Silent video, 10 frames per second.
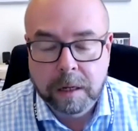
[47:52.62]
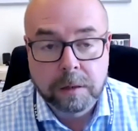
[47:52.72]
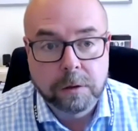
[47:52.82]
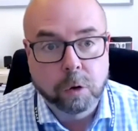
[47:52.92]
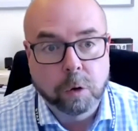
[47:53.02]

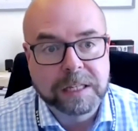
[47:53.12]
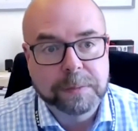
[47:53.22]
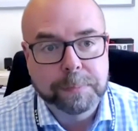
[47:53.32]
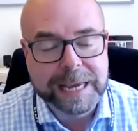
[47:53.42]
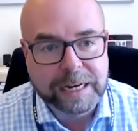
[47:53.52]
Norbert's
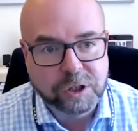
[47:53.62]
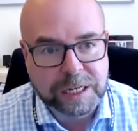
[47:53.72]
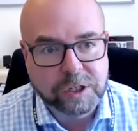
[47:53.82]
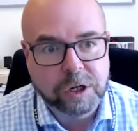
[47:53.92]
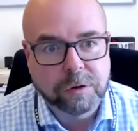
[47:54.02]
PhD
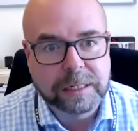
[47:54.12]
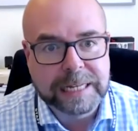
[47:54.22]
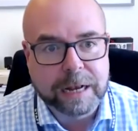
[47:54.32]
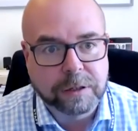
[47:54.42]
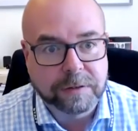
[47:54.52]
students
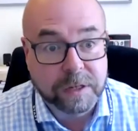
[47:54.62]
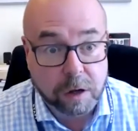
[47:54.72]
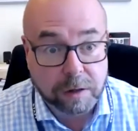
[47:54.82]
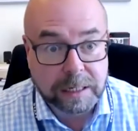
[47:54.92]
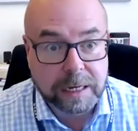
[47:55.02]
out of
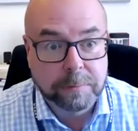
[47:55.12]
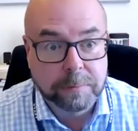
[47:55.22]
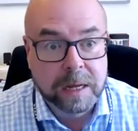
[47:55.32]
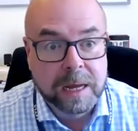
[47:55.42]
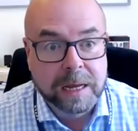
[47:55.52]
Nottingham,
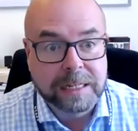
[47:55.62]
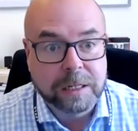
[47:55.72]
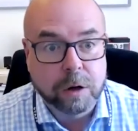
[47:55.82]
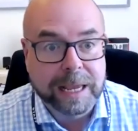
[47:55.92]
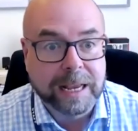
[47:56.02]
is
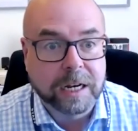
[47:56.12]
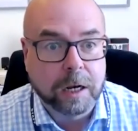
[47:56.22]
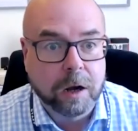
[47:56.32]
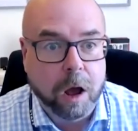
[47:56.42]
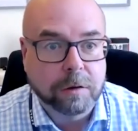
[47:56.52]
looking at a
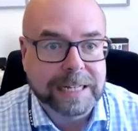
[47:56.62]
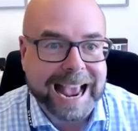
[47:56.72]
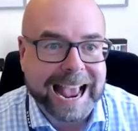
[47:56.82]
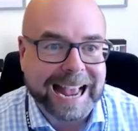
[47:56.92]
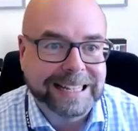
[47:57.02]
lot
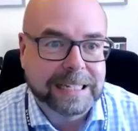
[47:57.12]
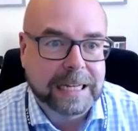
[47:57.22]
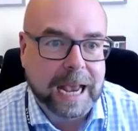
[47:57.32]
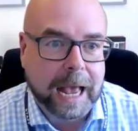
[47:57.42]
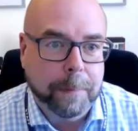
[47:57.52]
at
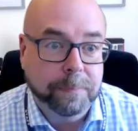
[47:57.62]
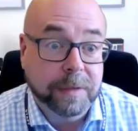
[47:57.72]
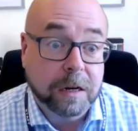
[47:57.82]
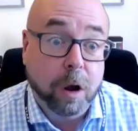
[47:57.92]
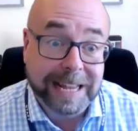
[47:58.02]

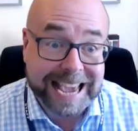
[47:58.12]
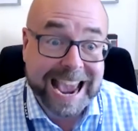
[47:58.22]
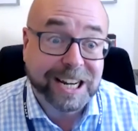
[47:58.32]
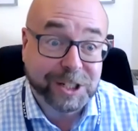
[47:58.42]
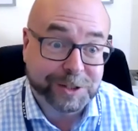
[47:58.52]

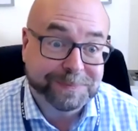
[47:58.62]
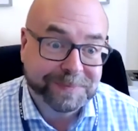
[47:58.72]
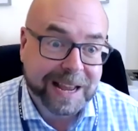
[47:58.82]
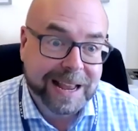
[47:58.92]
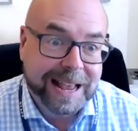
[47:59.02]
collocation,
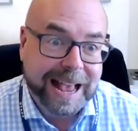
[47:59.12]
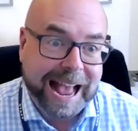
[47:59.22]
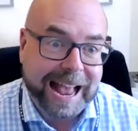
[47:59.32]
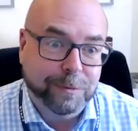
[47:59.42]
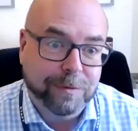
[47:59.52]

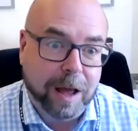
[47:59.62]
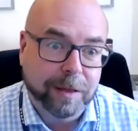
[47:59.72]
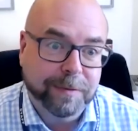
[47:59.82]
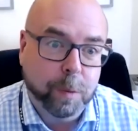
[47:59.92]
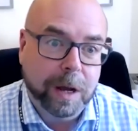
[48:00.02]
and rather
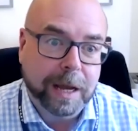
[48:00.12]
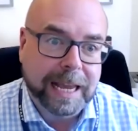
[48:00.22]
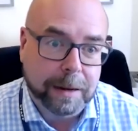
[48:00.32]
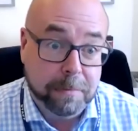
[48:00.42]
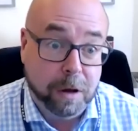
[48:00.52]
than
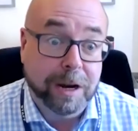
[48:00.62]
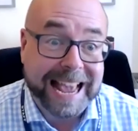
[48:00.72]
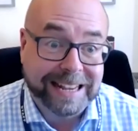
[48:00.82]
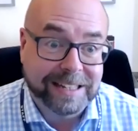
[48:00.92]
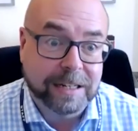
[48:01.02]
working at
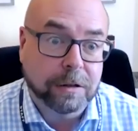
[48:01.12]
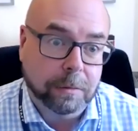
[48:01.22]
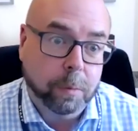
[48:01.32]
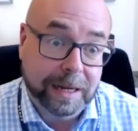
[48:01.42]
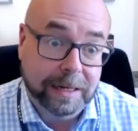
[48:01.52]
monolexical
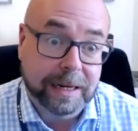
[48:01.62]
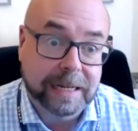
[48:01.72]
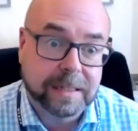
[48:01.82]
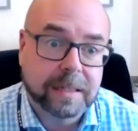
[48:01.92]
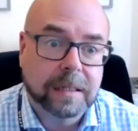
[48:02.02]
word
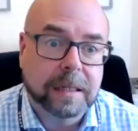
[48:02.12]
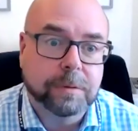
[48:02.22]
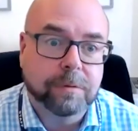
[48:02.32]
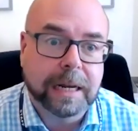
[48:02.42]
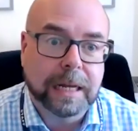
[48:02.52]
lists, is really